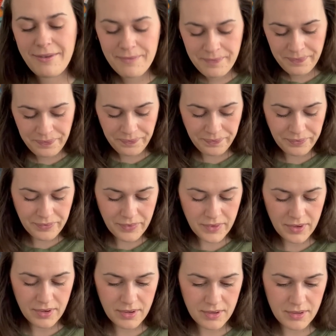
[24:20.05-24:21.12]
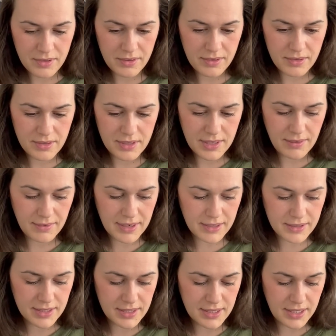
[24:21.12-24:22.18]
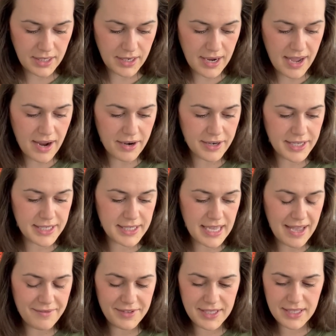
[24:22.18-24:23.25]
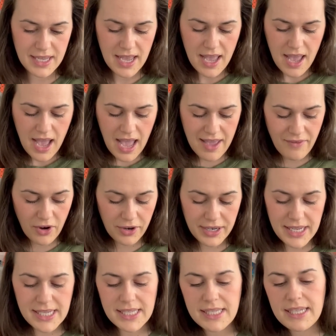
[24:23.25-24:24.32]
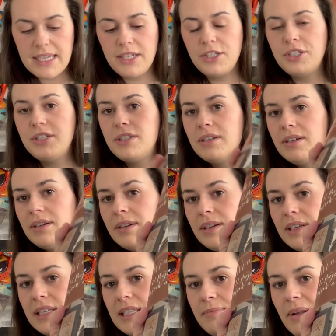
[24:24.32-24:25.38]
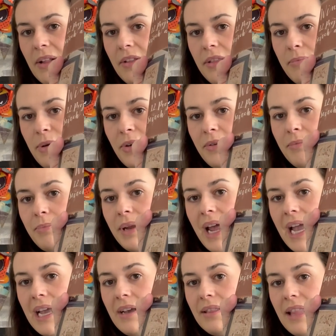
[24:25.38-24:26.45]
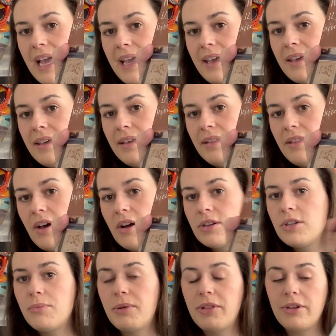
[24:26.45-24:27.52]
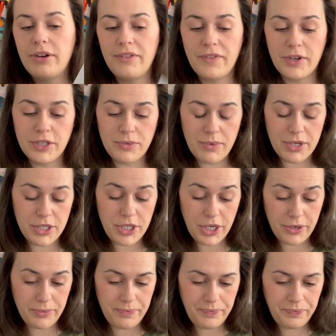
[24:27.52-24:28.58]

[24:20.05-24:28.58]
Let's see what else is in here. I've already stitched Spell of the Moon, but I like the October 31st one too.